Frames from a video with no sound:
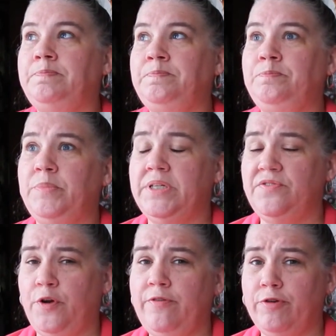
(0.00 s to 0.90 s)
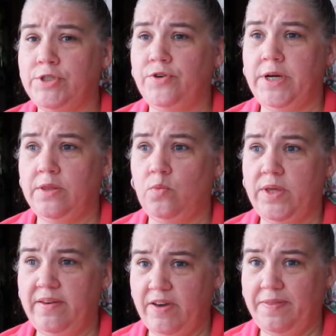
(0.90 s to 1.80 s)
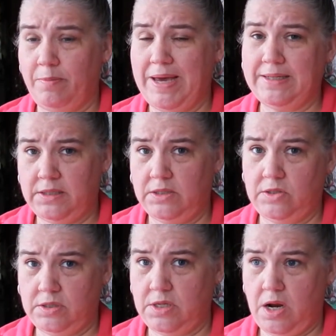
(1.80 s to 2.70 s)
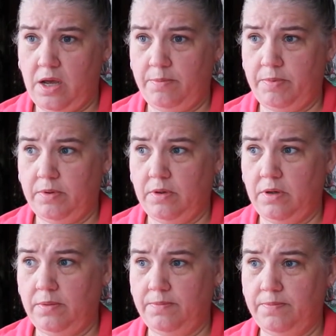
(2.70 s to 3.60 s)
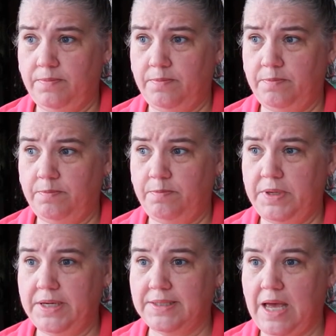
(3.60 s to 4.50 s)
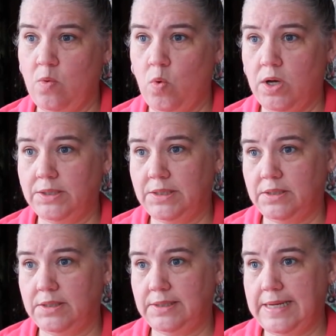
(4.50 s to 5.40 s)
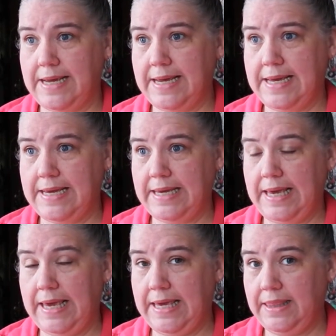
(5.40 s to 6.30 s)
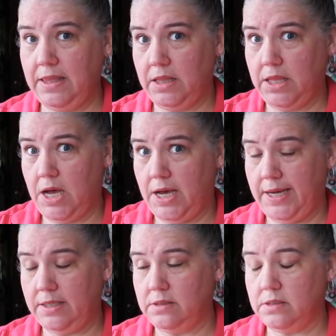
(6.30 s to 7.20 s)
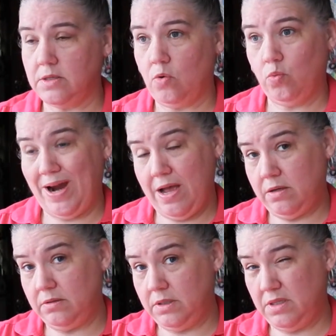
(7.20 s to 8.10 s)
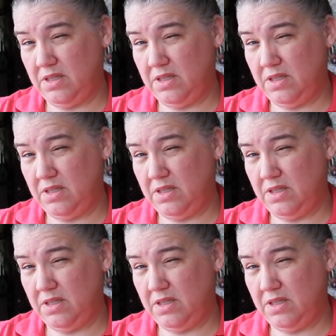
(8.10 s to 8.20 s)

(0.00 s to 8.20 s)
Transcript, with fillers: but it's very frustrating the way they've got the back stitches set up um, because I want to stay in the lines around